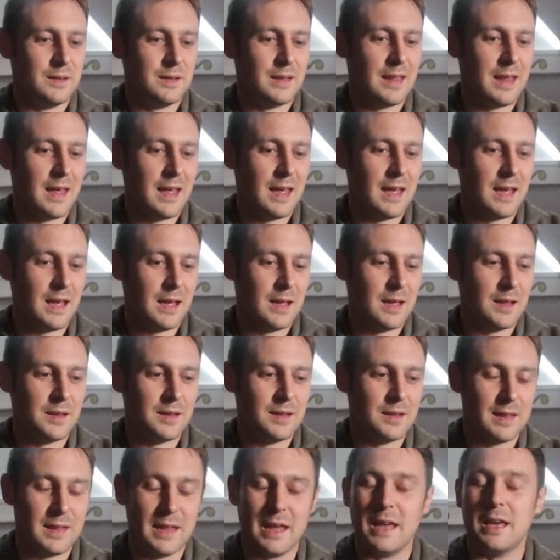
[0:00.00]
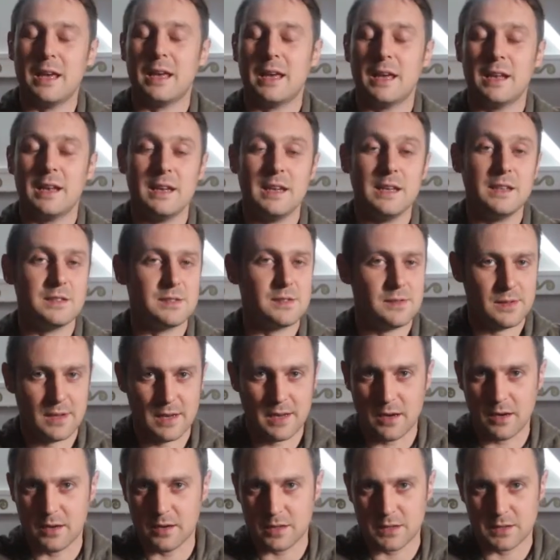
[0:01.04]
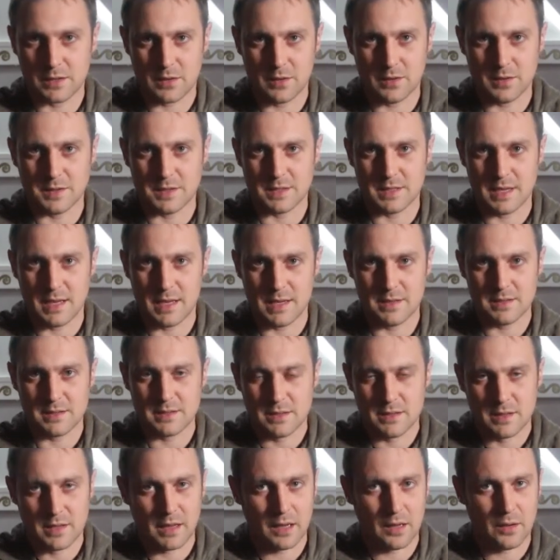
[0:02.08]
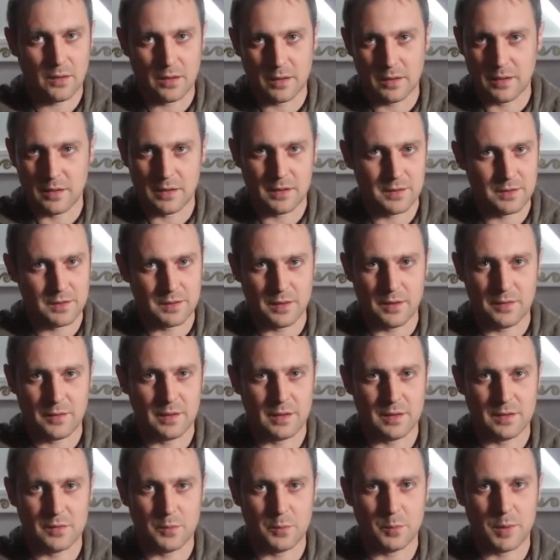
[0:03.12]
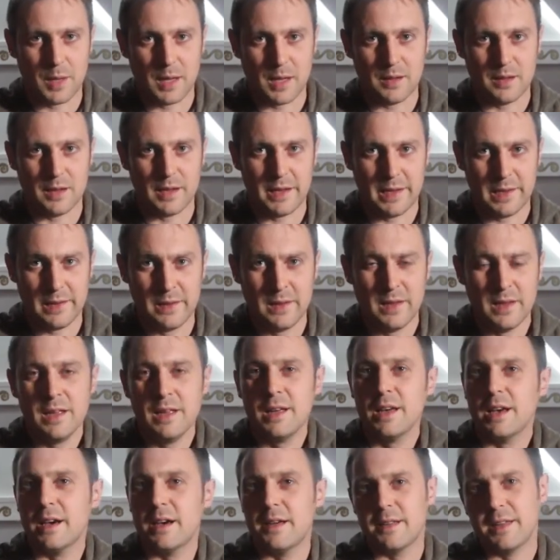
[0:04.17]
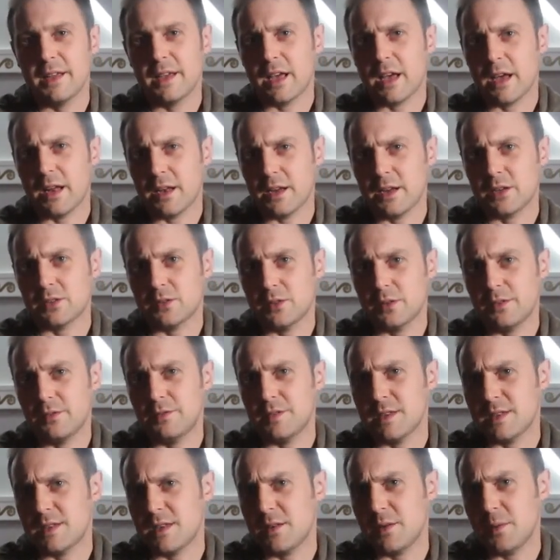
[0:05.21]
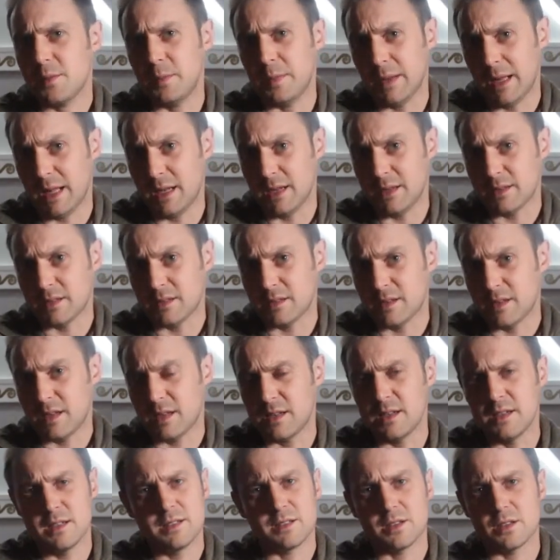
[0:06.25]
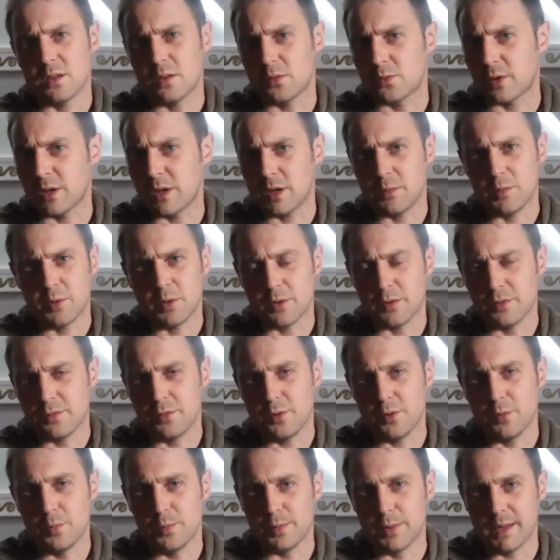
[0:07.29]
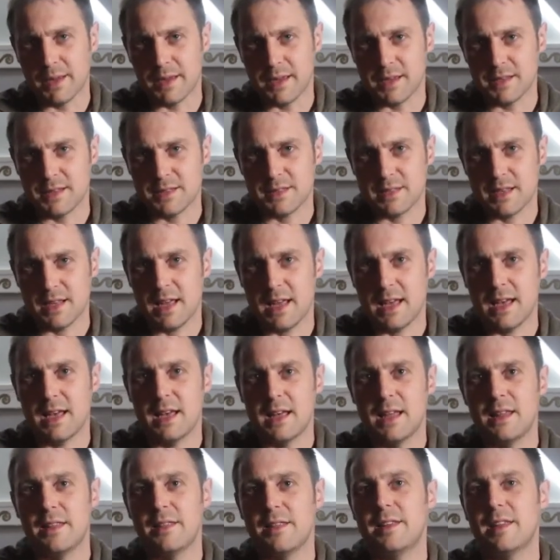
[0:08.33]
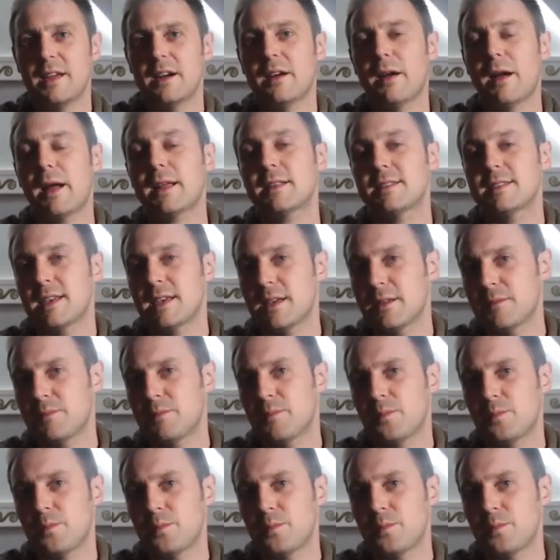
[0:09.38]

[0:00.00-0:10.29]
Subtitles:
they can eat to their heart's content. There's nothing to pay there, and they can actually visit the palace, and it's a really beautiful place, and they're acting.